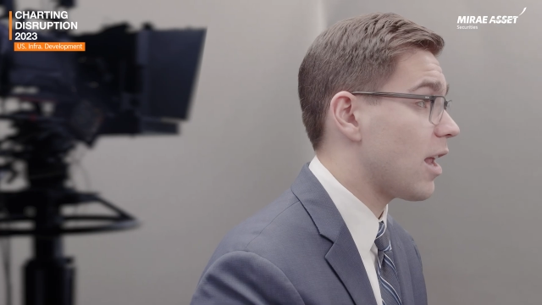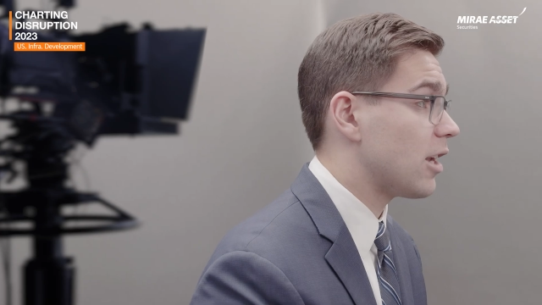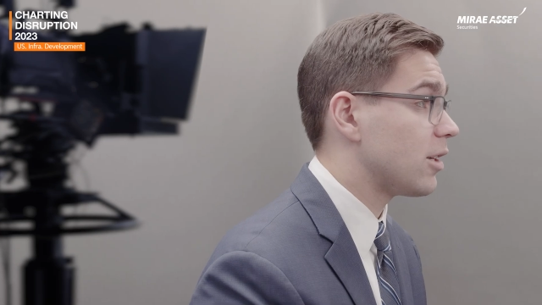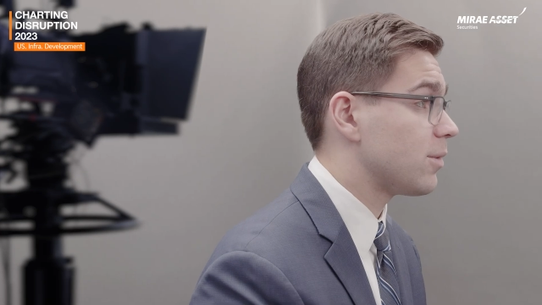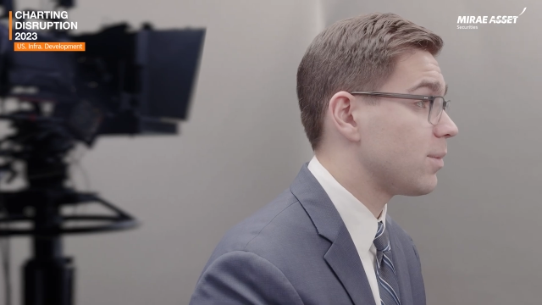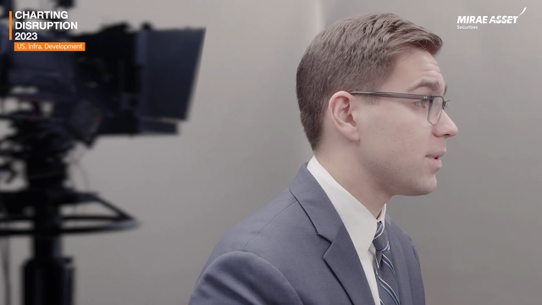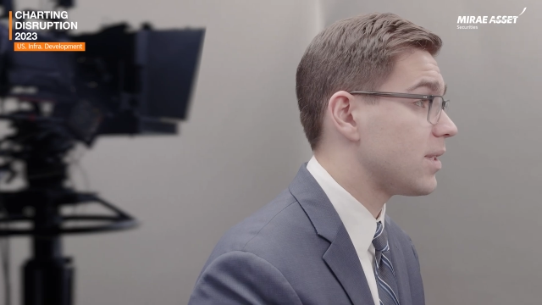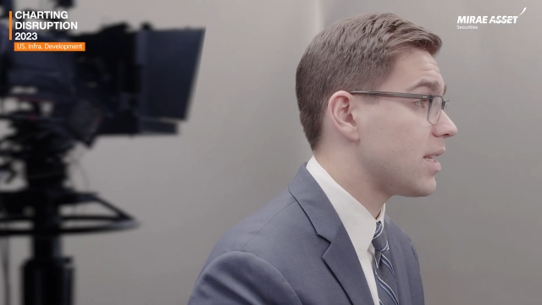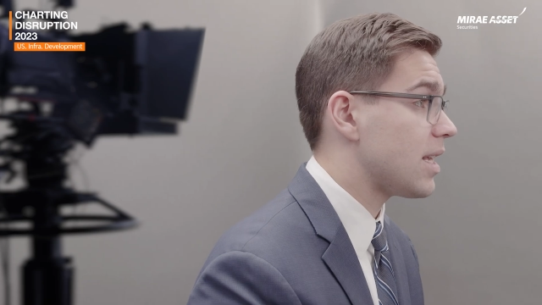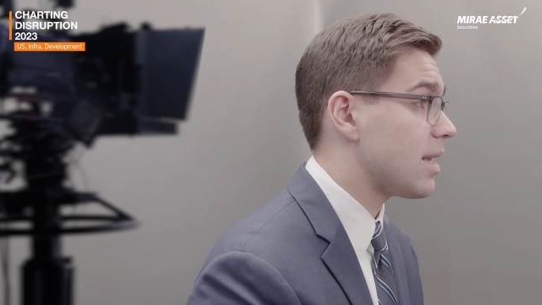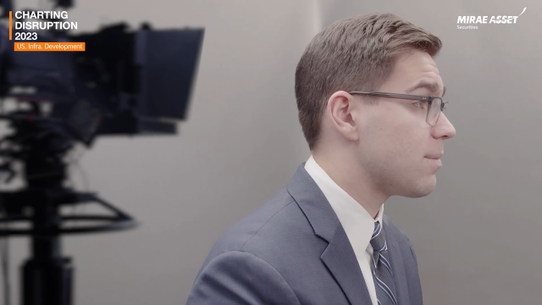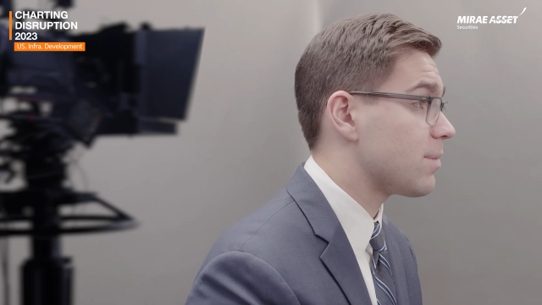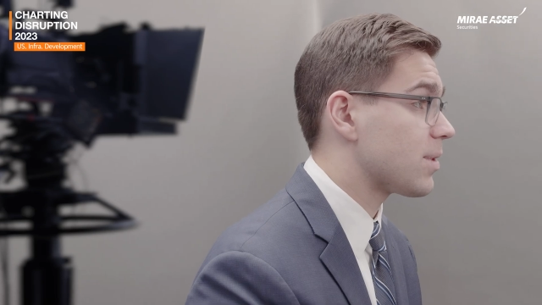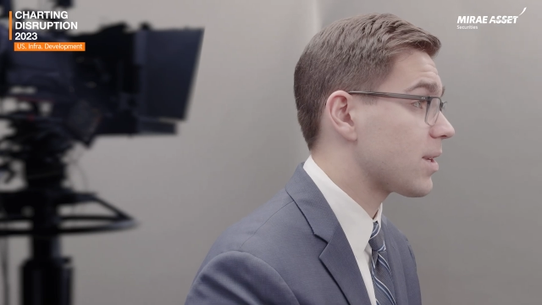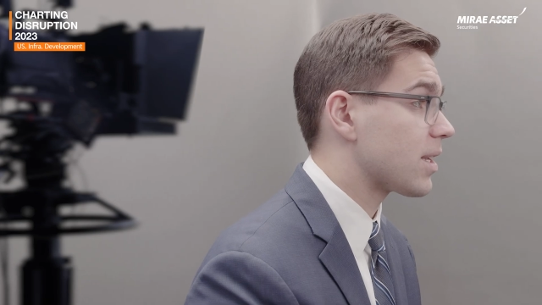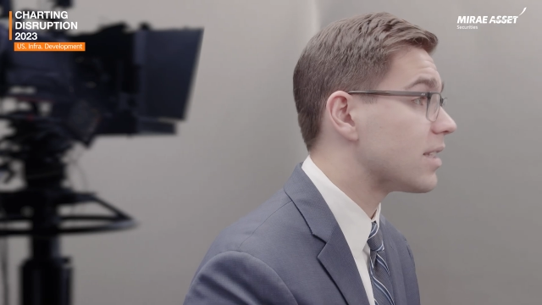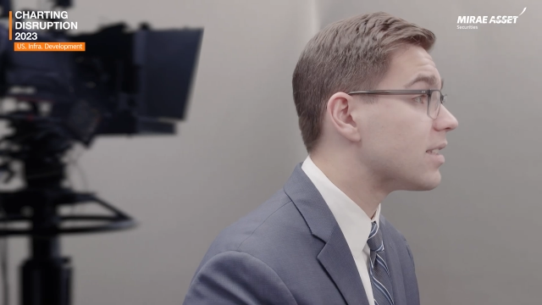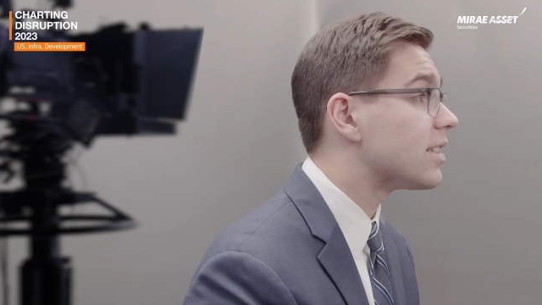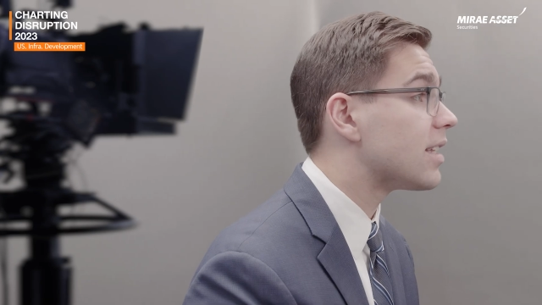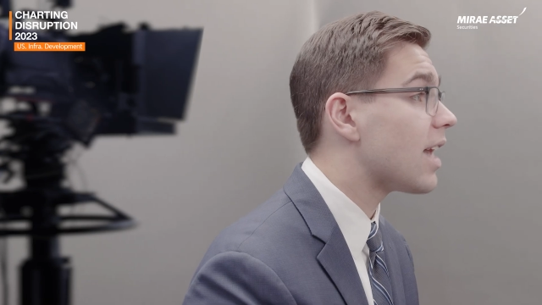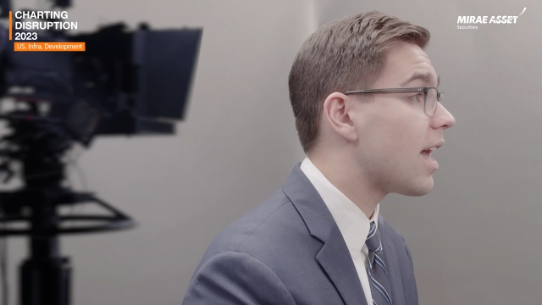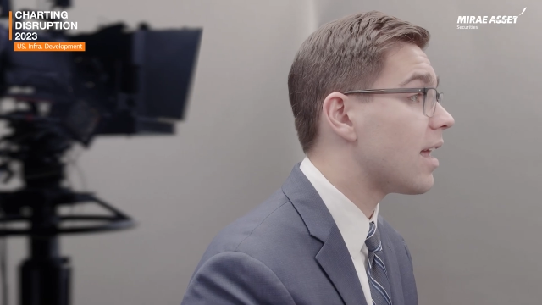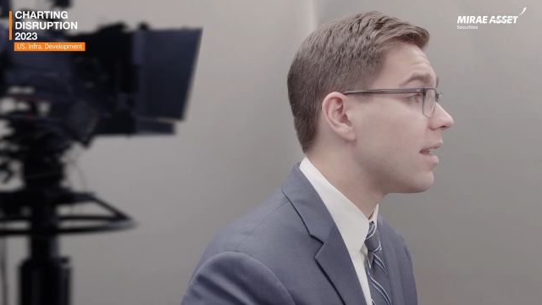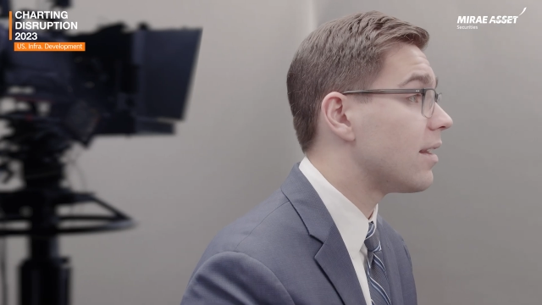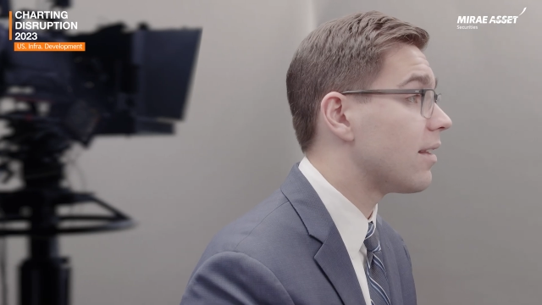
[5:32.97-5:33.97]
management teams
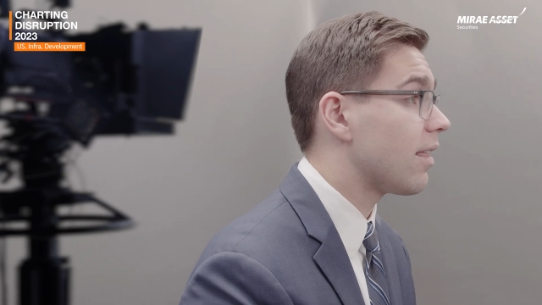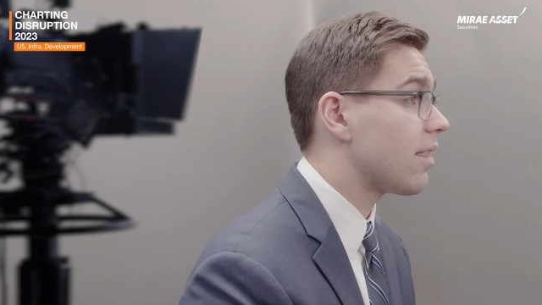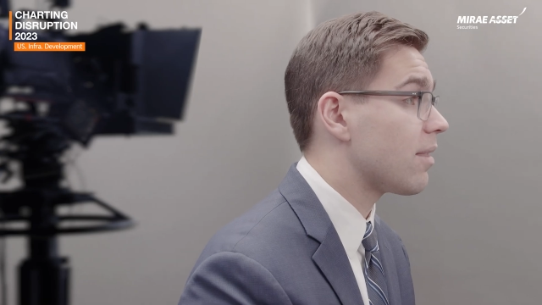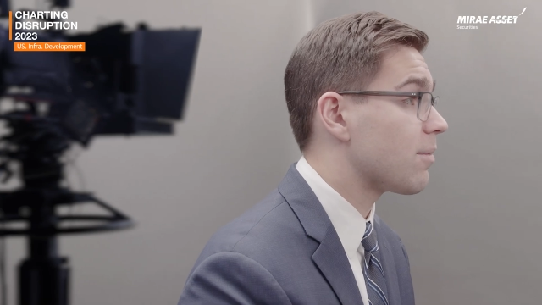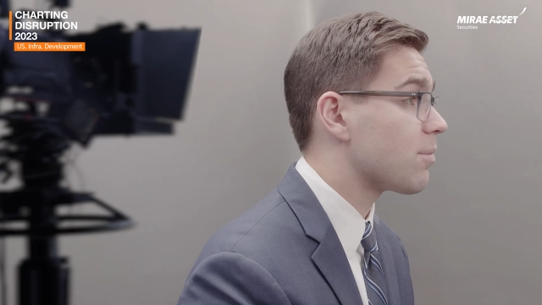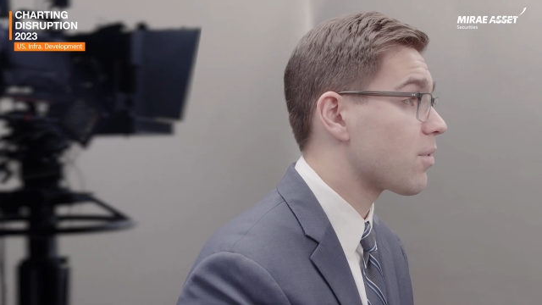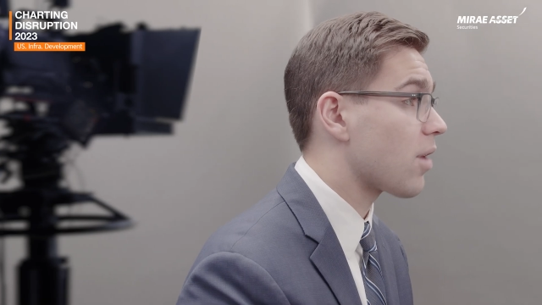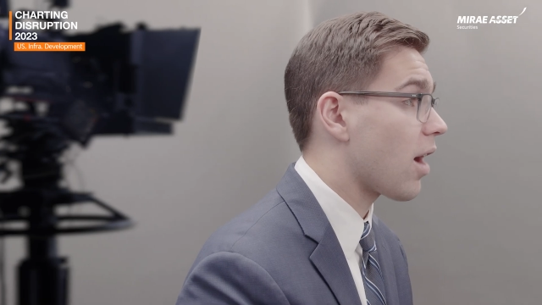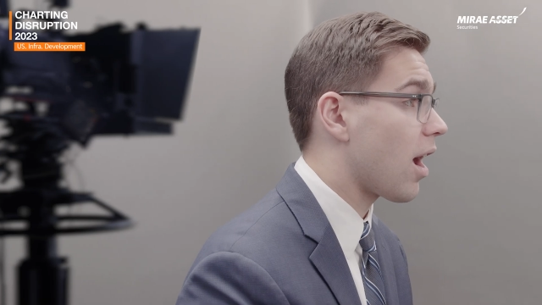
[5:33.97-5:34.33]
contend that the